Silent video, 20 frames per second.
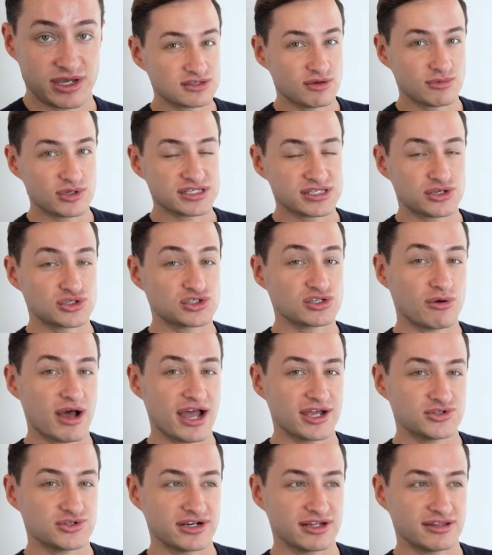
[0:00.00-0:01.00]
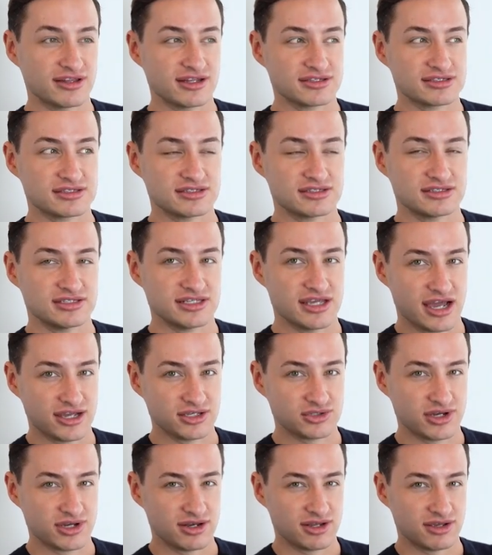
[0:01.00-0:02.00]
It's almost like so hydrating that it's
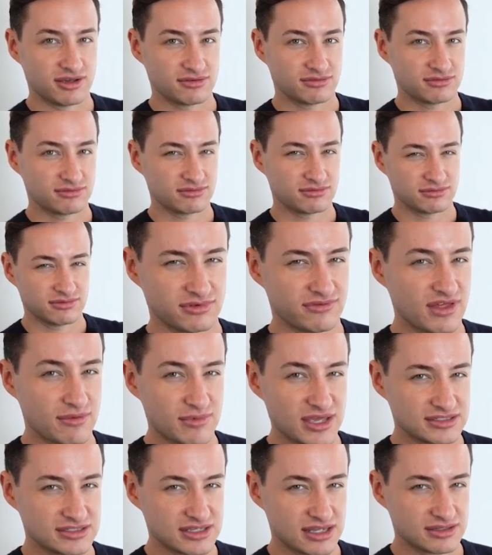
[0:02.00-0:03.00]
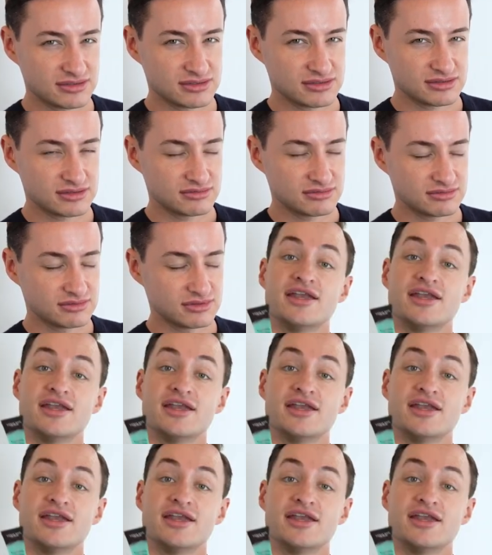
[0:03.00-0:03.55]
dehydrating, if that makes sense.